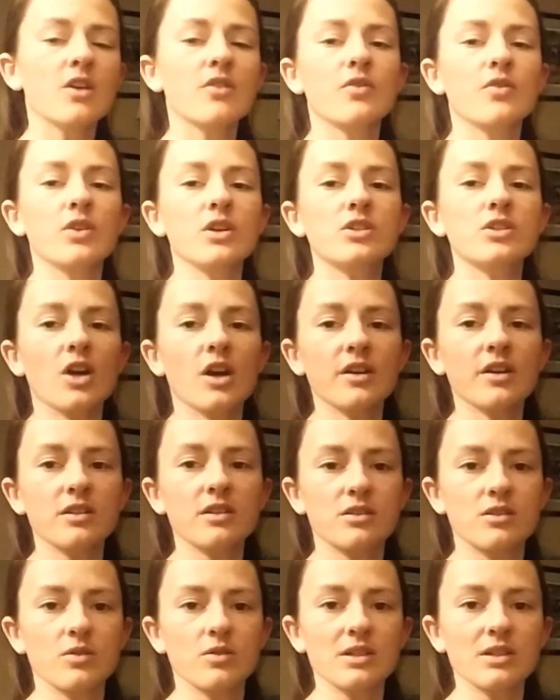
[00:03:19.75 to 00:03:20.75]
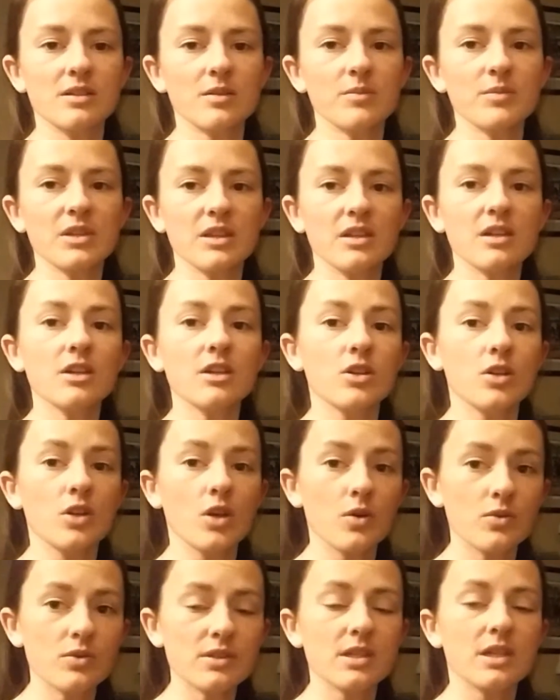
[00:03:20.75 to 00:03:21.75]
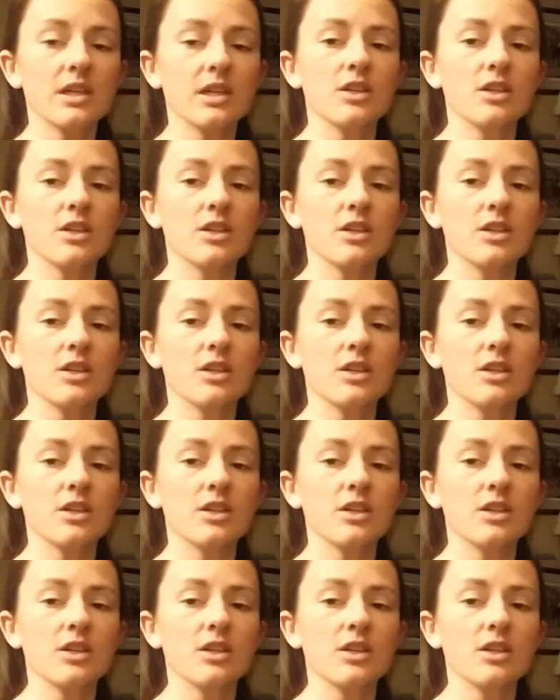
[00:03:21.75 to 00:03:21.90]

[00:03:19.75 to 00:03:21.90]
for a dog that's doing something that it knows